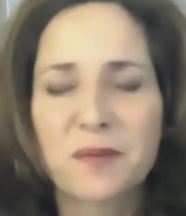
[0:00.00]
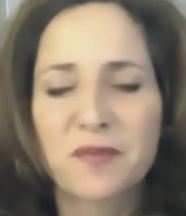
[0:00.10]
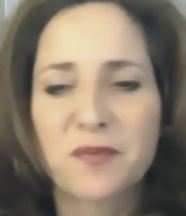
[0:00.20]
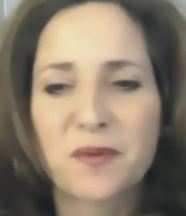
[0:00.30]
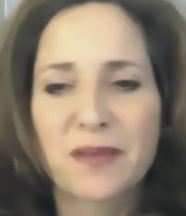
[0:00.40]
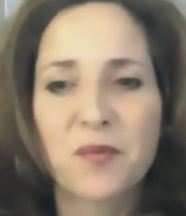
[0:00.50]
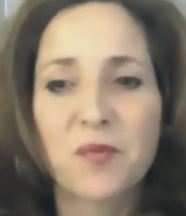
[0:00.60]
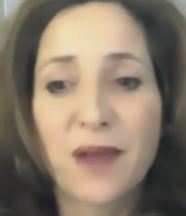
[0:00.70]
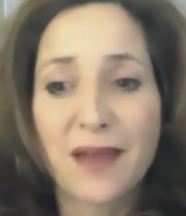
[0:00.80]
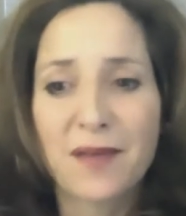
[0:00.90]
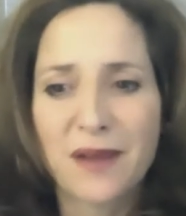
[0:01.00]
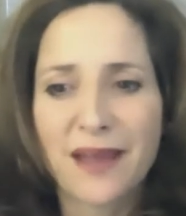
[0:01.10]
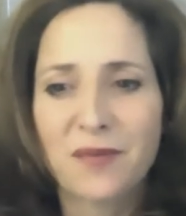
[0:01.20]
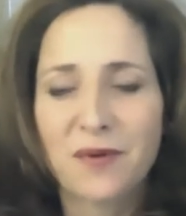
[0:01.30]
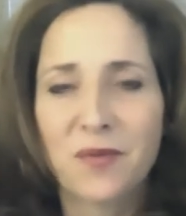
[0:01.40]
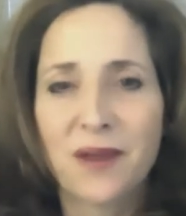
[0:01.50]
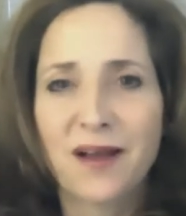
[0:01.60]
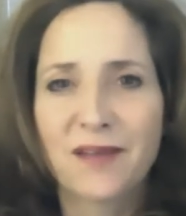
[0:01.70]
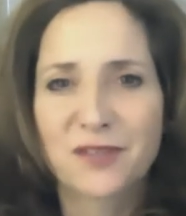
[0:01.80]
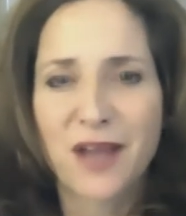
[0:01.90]
before we get we're way
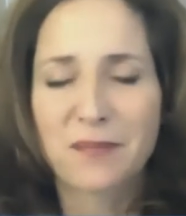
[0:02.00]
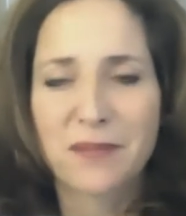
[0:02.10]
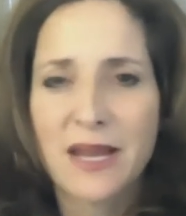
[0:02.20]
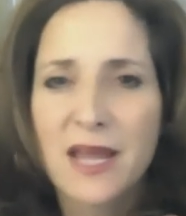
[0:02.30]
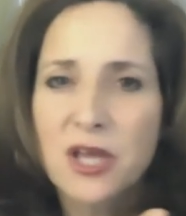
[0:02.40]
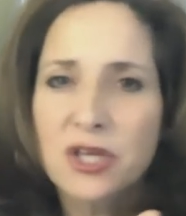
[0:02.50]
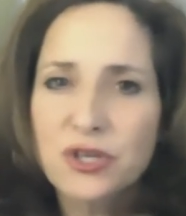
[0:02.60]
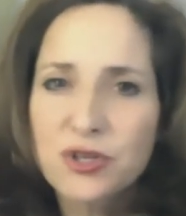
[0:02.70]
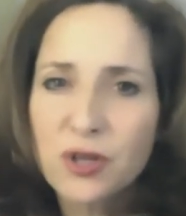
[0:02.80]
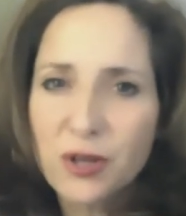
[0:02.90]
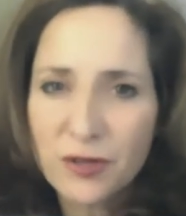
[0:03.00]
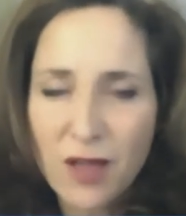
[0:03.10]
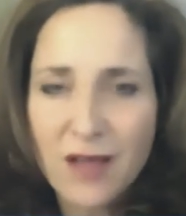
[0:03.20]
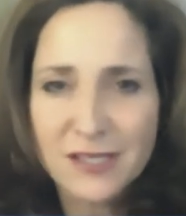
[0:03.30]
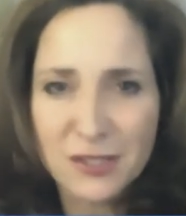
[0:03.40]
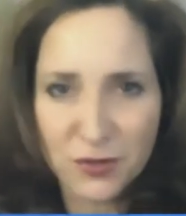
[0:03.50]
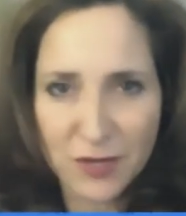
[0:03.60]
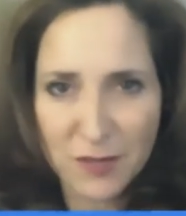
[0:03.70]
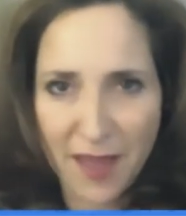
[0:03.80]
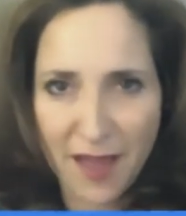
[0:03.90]
off track, but you lost
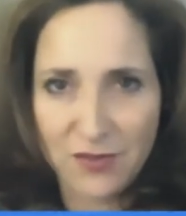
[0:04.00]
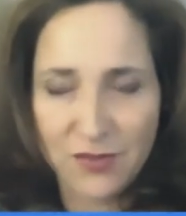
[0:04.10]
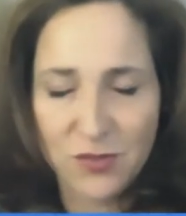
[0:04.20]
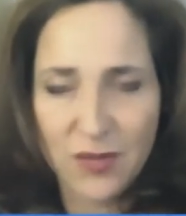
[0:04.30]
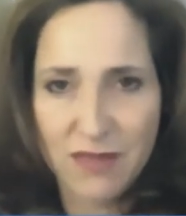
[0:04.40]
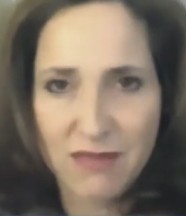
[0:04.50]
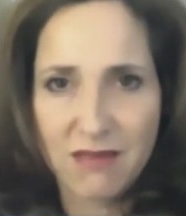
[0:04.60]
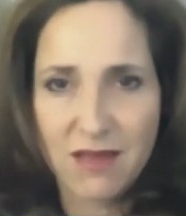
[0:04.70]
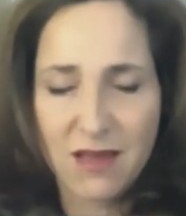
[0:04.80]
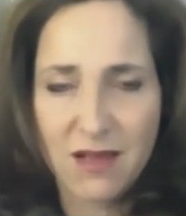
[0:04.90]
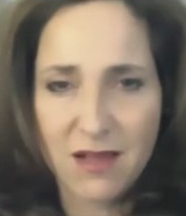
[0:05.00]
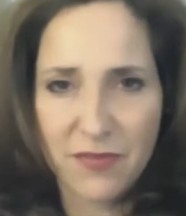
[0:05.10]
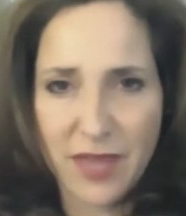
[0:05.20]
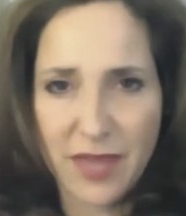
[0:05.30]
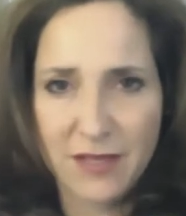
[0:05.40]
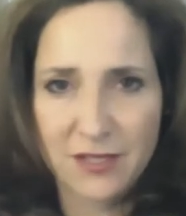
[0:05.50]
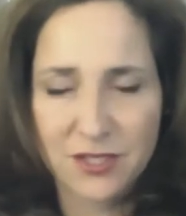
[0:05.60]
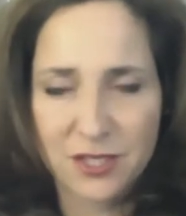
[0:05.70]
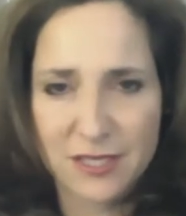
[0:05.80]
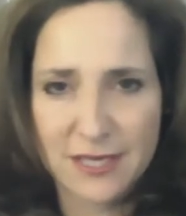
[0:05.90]
30 pounds with the
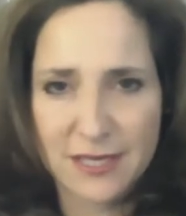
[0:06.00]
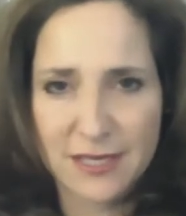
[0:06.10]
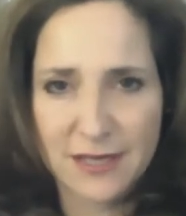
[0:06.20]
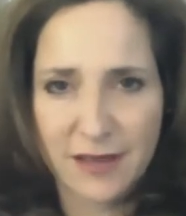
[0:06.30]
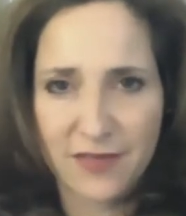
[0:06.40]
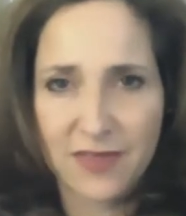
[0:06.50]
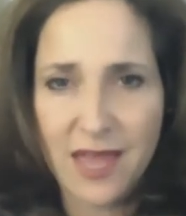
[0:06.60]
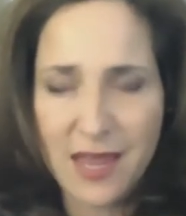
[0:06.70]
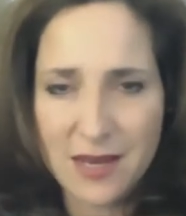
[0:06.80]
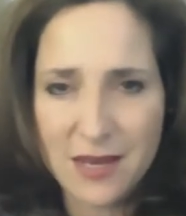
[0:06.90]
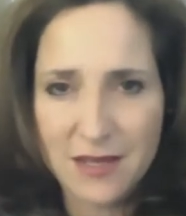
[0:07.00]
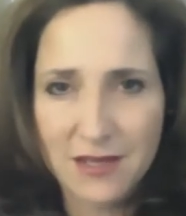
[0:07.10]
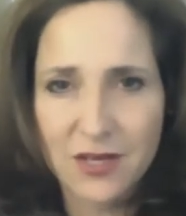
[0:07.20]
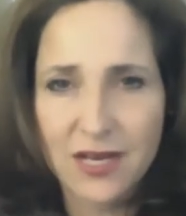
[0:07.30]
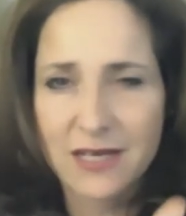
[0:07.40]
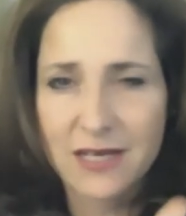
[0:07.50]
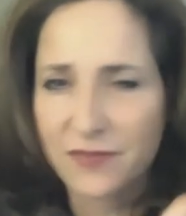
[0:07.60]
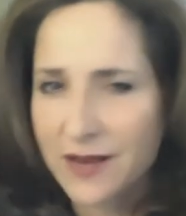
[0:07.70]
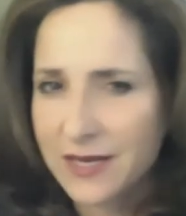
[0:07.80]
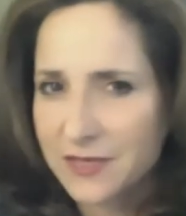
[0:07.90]
HGC stuff, and then you needed to
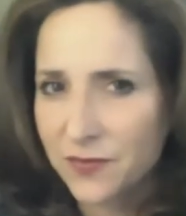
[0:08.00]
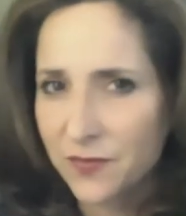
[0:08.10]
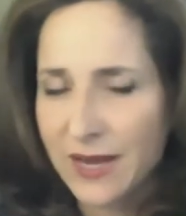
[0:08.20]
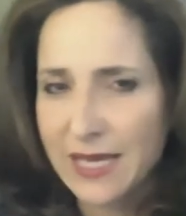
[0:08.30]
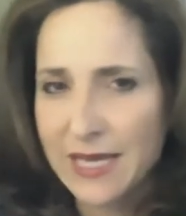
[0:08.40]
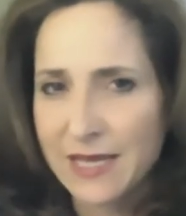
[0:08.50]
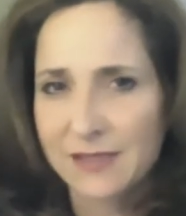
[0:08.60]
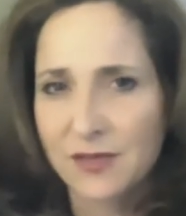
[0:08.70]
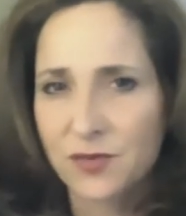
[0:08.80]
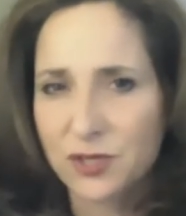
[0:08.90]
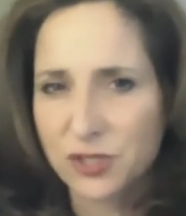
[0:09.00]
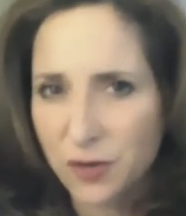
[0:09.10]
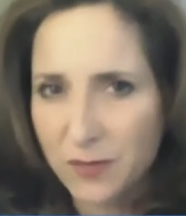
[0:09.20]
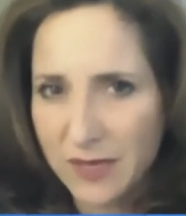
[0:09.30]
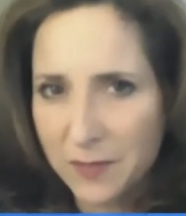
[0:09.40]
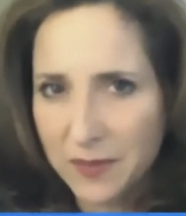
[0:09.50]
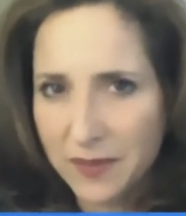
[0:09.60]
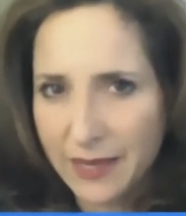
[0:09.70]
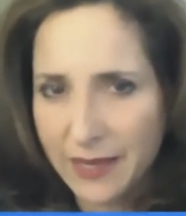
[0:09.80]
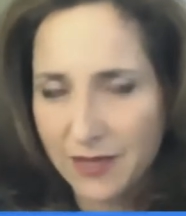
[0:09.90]
find a different way to eat. So you started
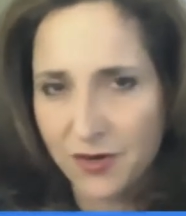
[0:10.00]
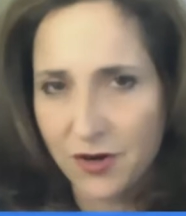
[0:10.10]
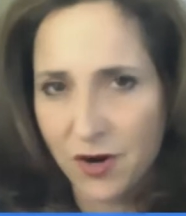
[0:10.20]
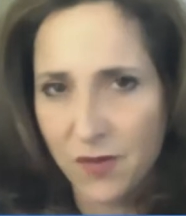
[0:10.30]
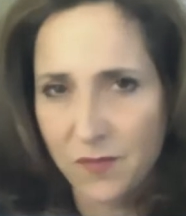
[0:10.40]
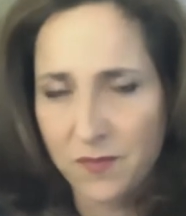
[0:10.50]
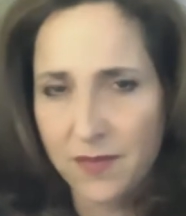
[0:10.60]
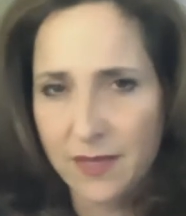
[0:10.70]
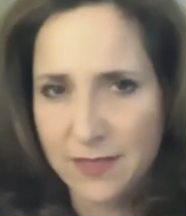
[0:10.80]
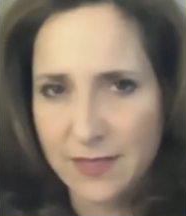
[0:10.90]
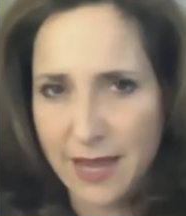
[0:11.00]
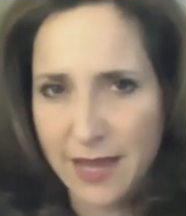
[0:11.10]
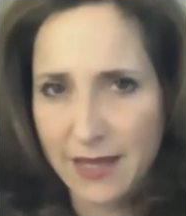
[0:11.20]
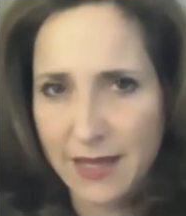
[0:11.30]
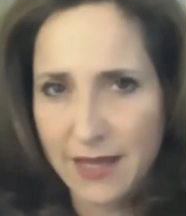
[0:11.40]
manipulating your carb intake.